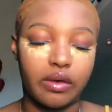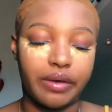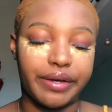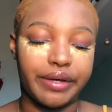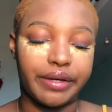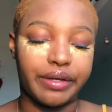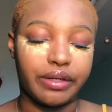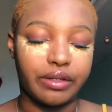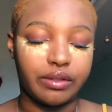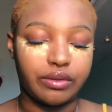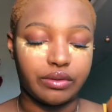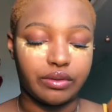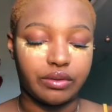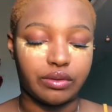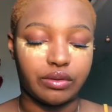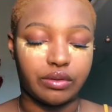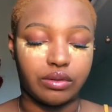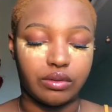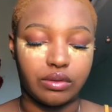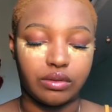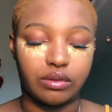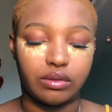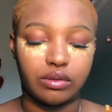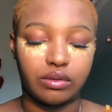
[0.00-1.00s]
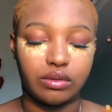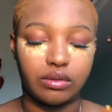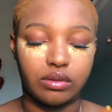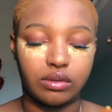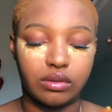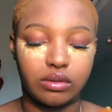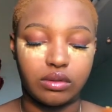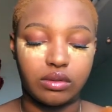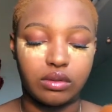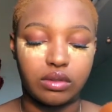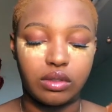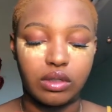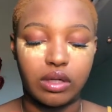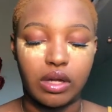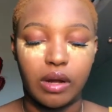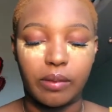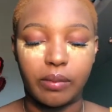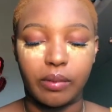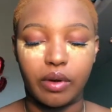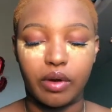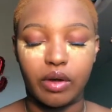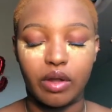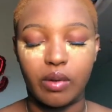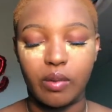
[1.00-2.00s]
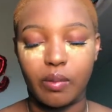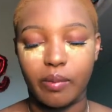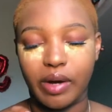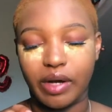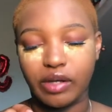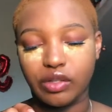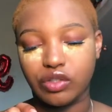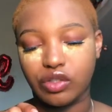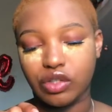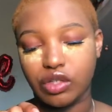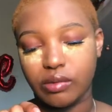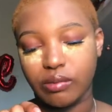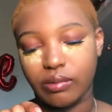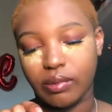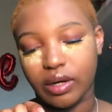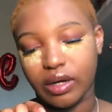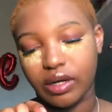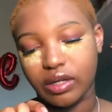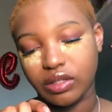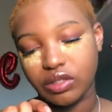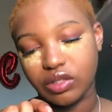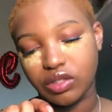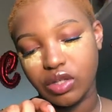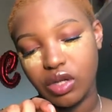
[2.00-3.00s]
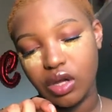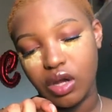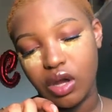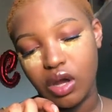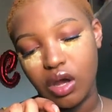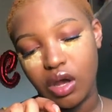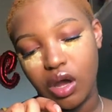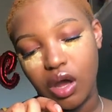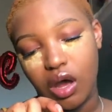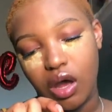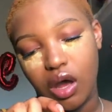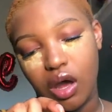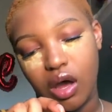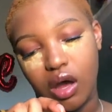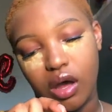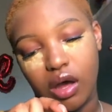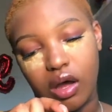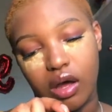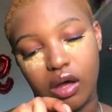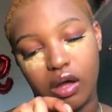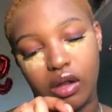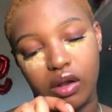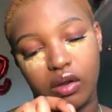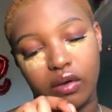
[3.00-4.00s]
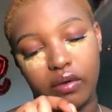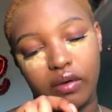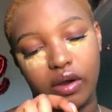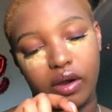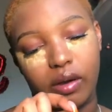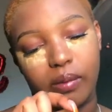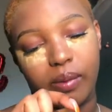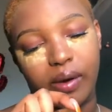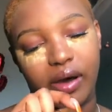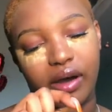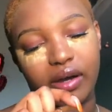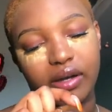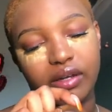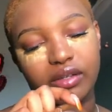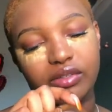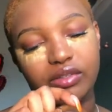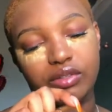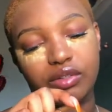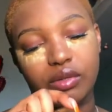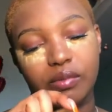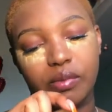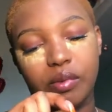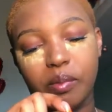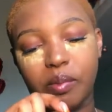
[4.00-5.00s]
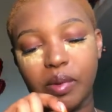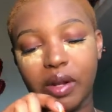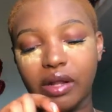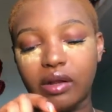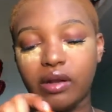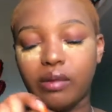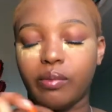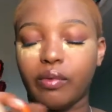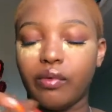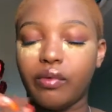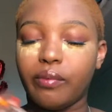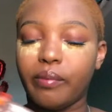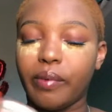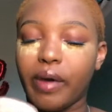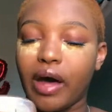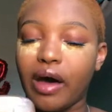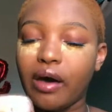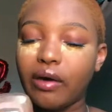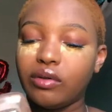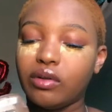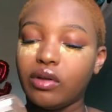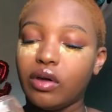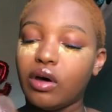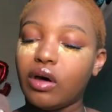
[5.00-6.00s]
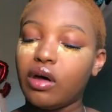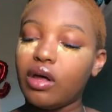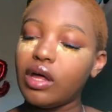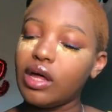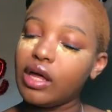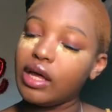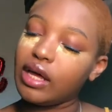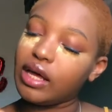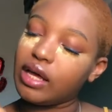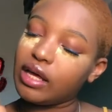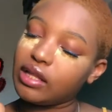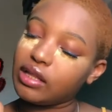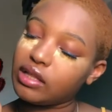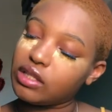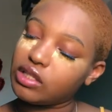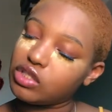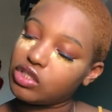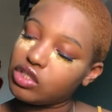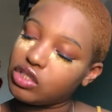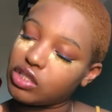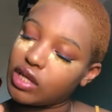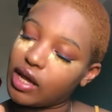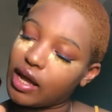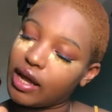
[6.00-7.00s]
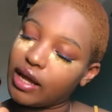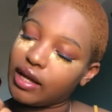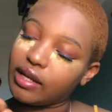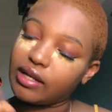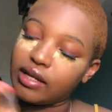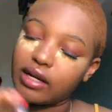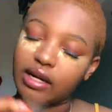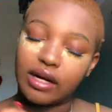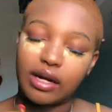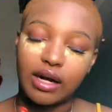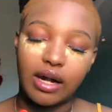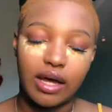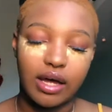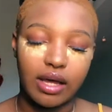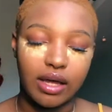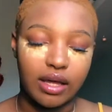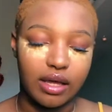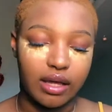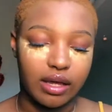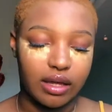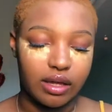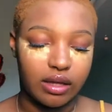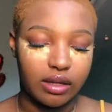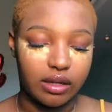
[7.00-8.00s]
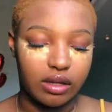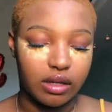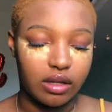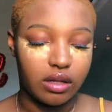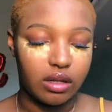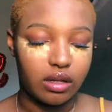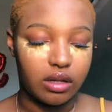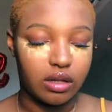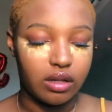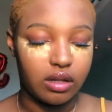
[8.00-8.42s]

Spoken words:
Now I'm going on my True Match L'Oreal Paris Super Blendable Powder in the shade 9.